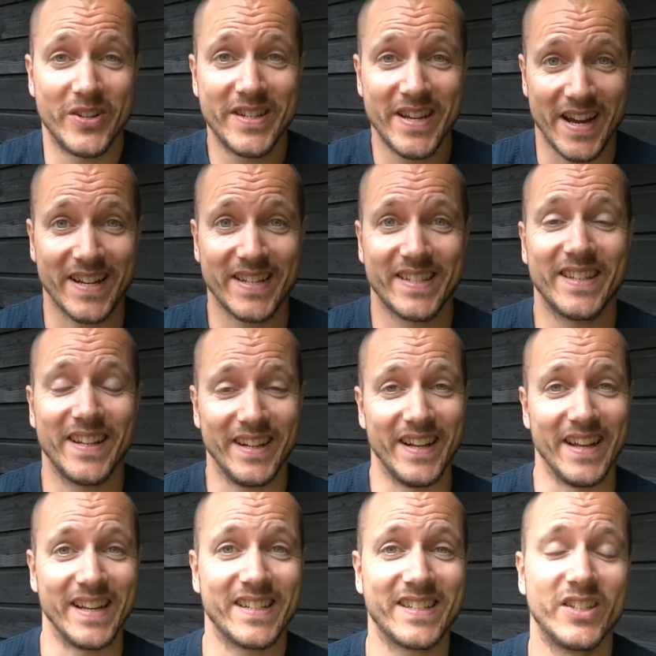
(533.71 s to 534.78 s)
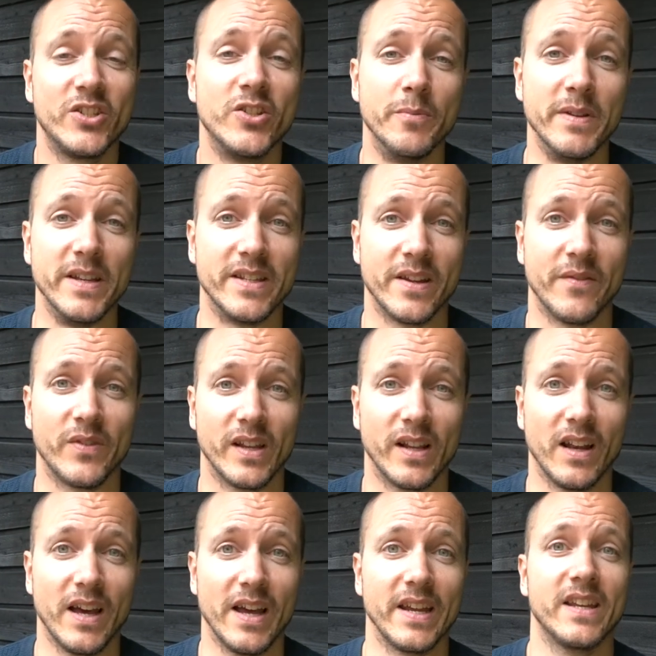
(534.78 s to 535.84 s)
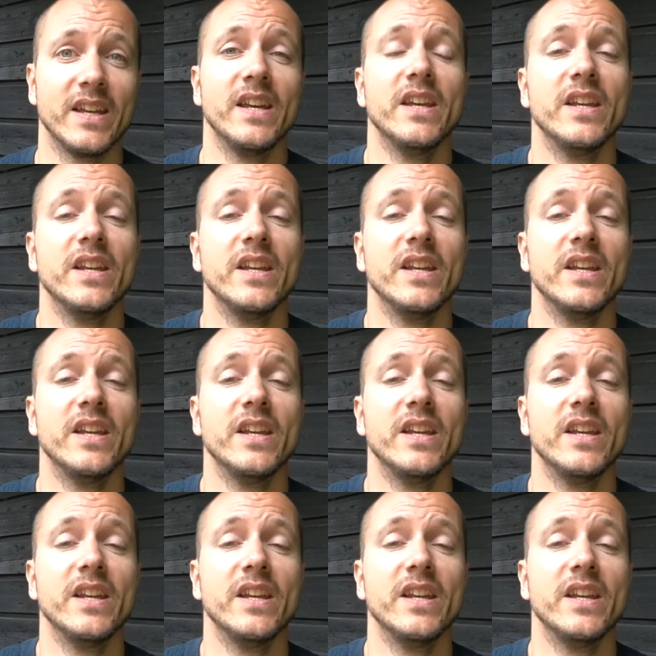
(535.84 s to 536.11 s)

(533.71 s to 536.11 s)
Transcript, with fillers: text links to be something like